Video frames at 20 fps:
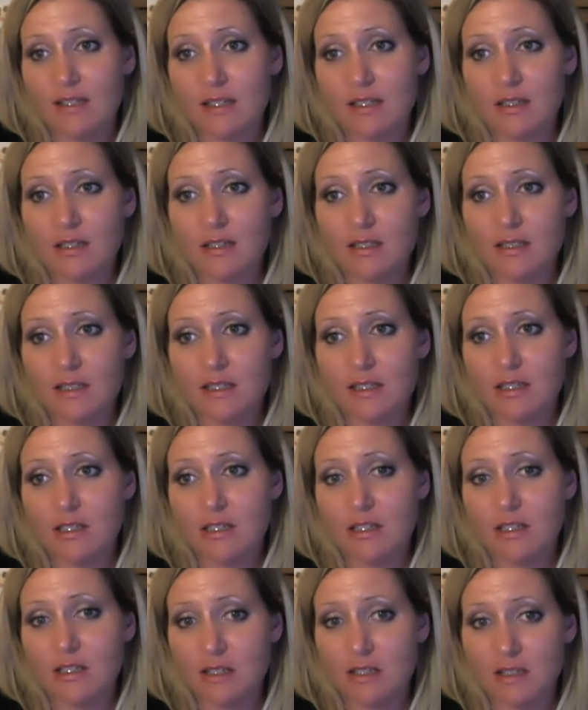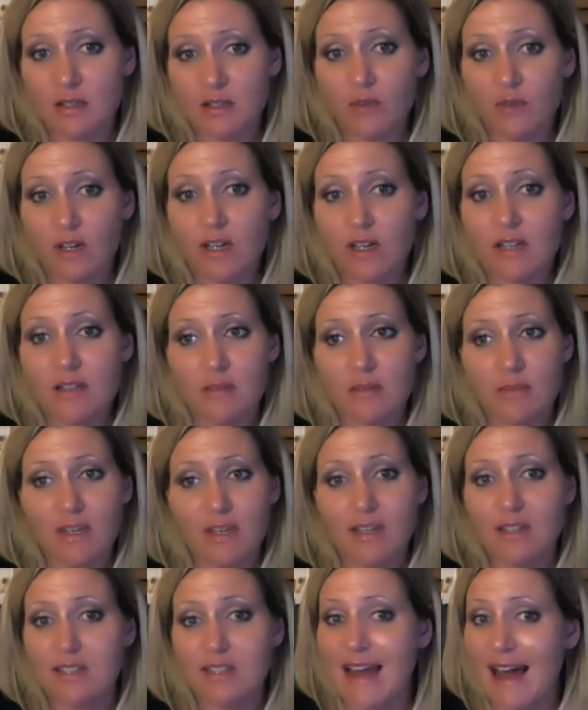Seriously, just because it's free doesn't mean
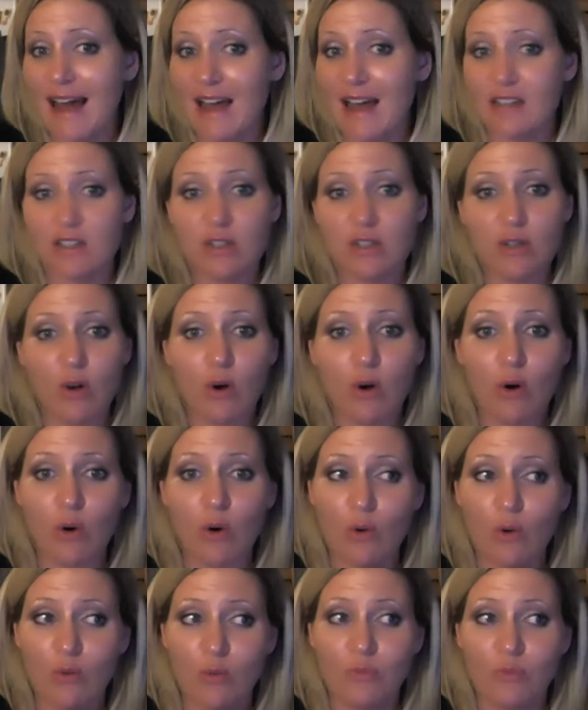it's not so